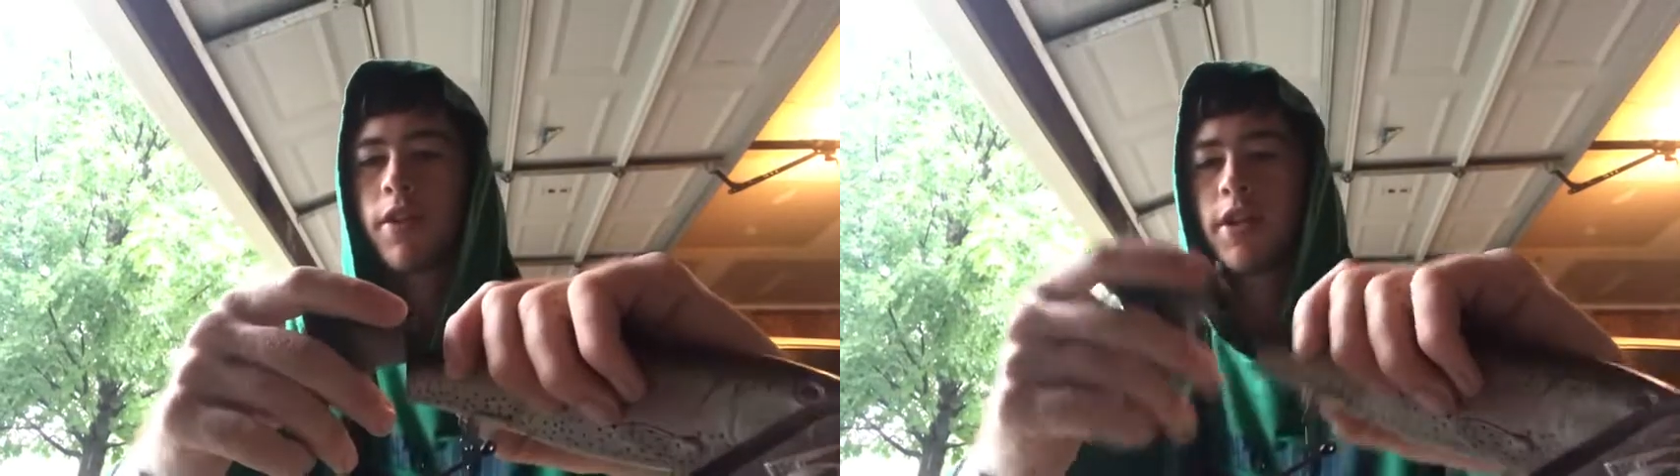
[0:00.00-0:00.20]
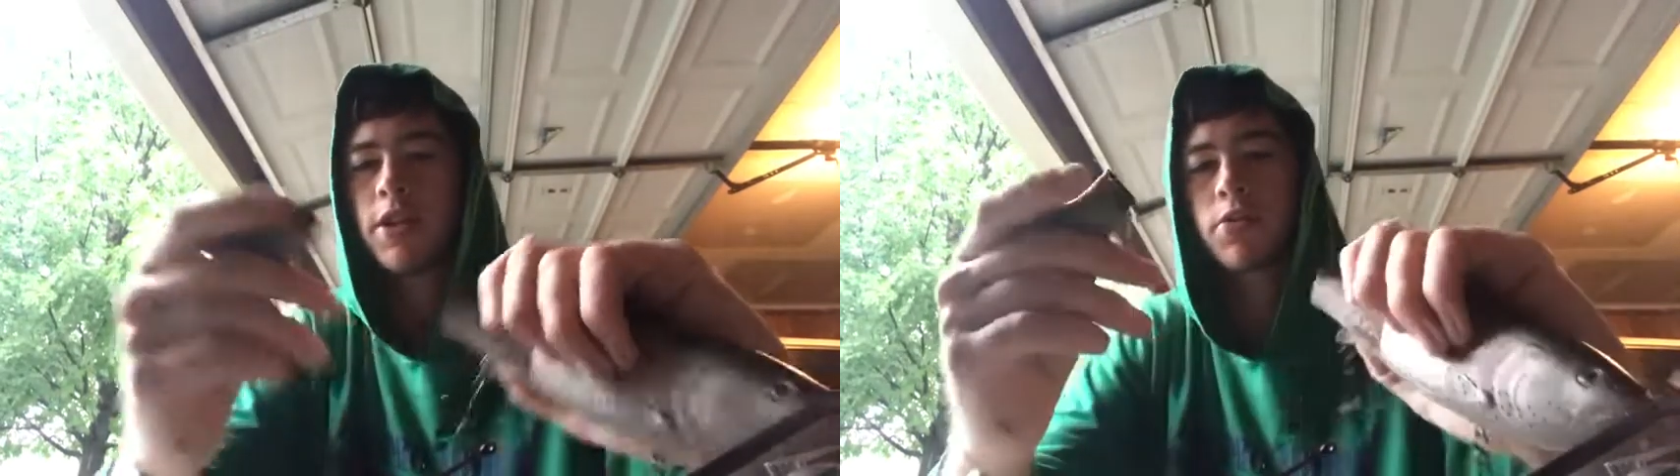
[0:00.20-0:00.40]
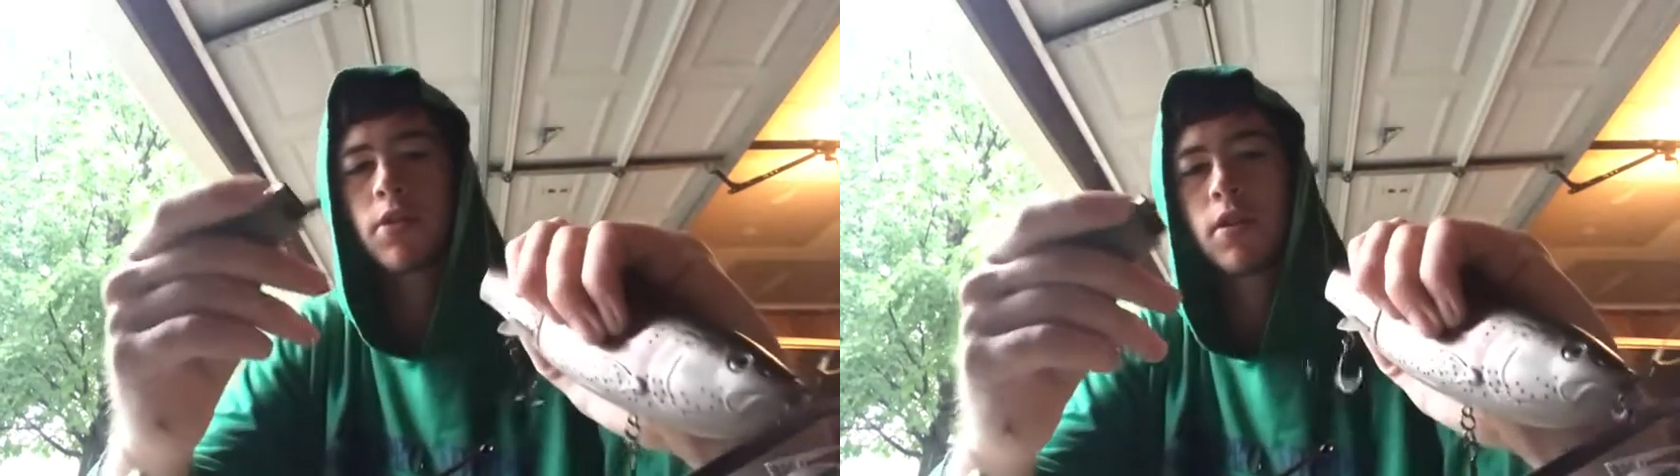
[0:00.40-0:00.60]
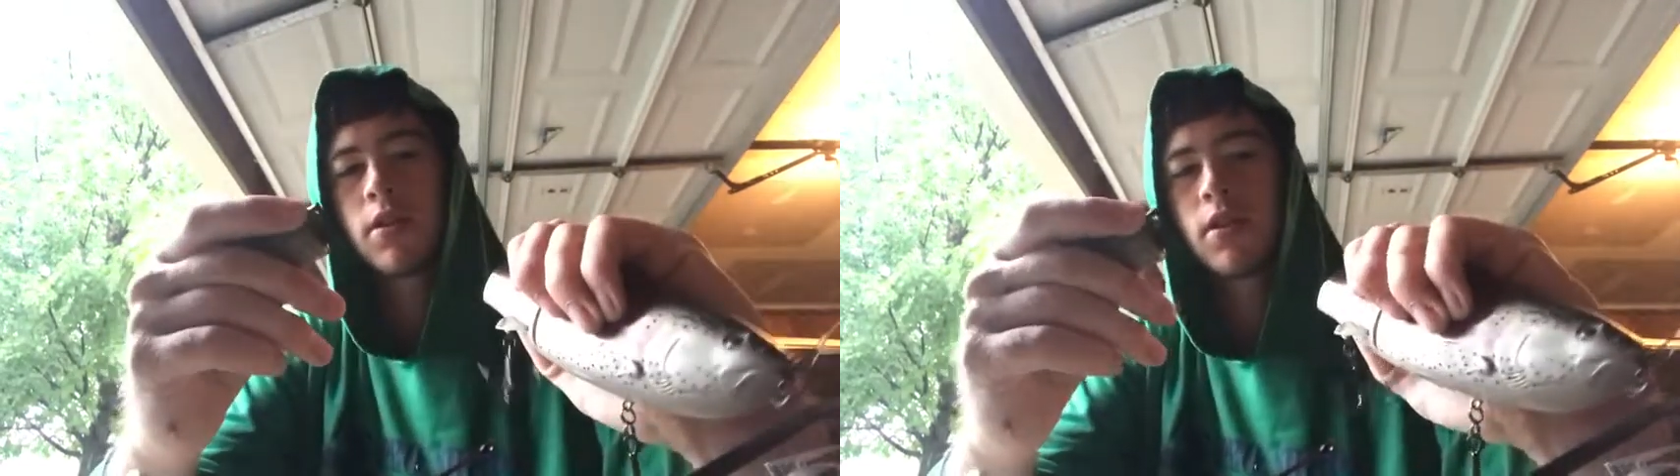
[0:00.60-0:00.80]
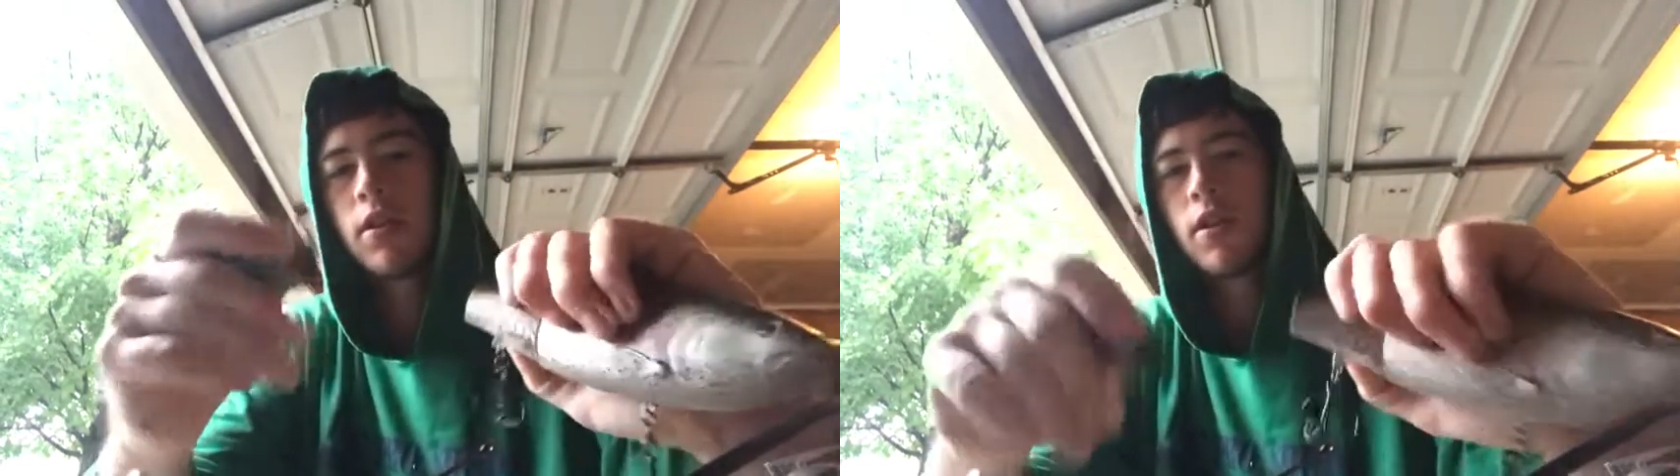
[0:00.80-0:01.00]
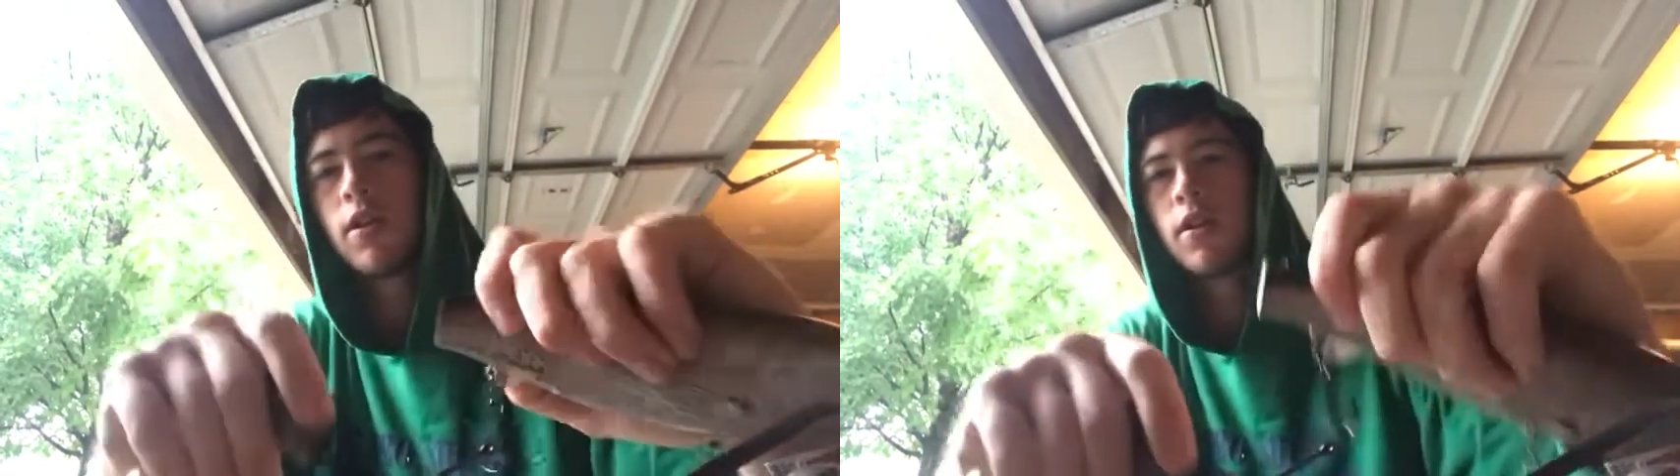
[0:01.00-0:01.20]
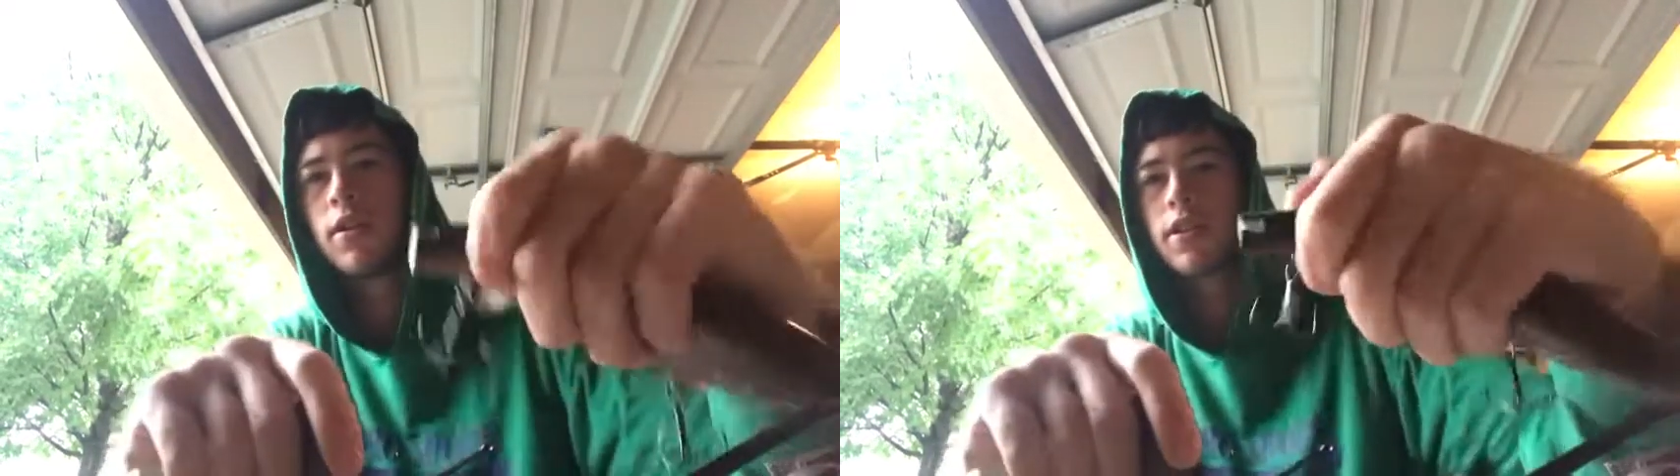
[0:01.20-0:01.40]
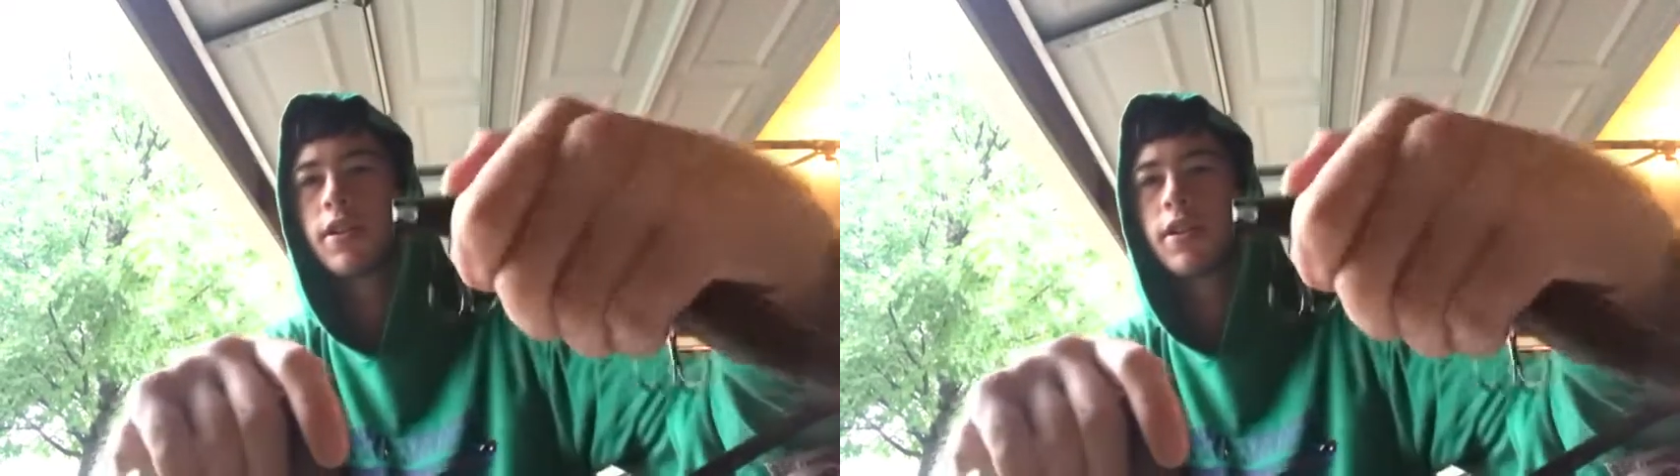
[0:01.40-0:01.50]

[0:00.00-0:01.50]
This one just